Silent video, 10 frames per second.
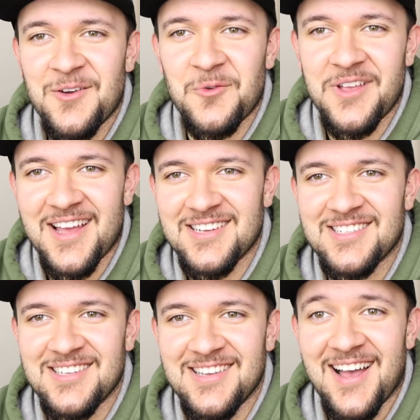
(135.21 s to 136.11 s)
we
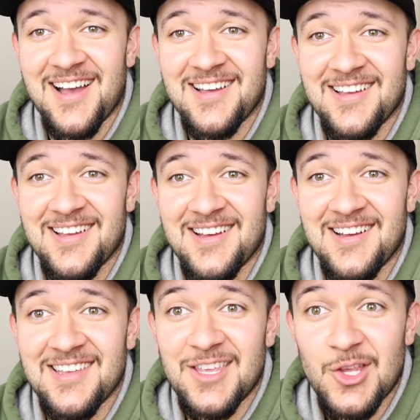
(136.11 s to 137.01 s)
actually got
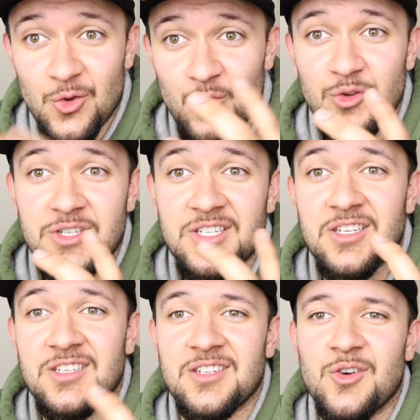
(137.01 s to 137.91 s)
a huge
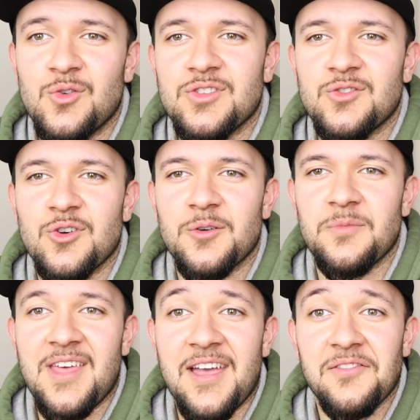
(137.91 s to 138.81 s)

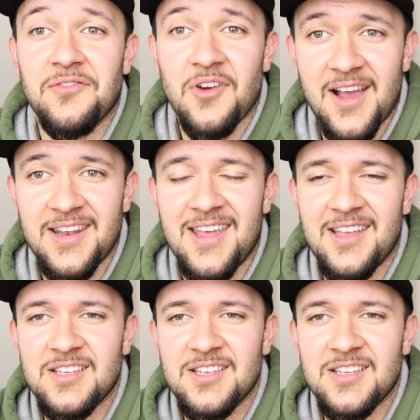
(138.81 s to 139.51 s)
snowstorm that Friday,